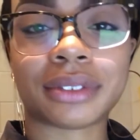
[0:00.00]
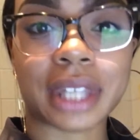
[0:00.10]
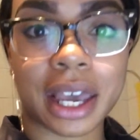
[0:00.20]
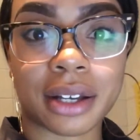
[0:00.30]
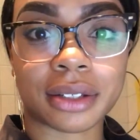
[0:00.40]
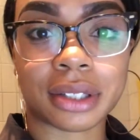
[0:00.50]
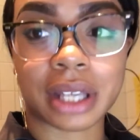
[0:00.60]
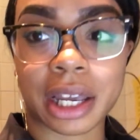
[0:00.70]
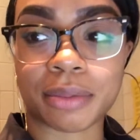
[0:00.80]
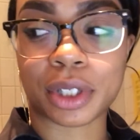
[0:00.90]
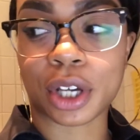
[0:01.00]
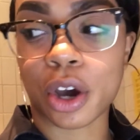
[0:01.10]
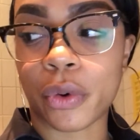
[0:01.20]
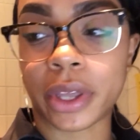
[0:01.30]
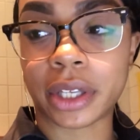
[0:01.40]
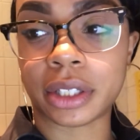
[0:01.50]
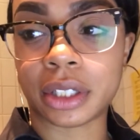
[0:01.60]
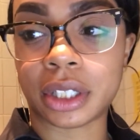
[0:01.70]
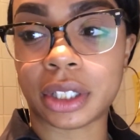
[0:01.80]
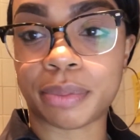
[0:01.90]
Now it's time to go in,
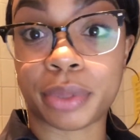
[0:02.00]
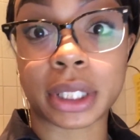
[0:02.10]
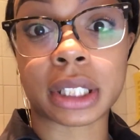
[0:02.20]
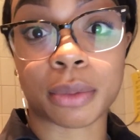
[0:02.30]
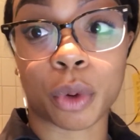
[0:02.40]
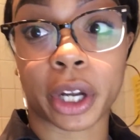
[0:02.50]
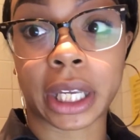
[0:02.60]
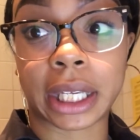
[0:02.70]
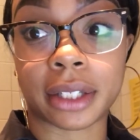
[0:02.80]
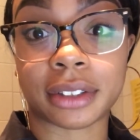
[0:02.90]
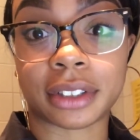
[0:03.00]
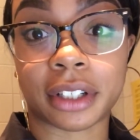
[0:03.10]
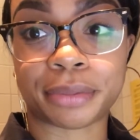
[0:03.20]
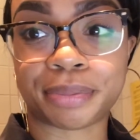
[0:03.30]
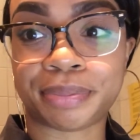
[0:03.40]
put some work in. So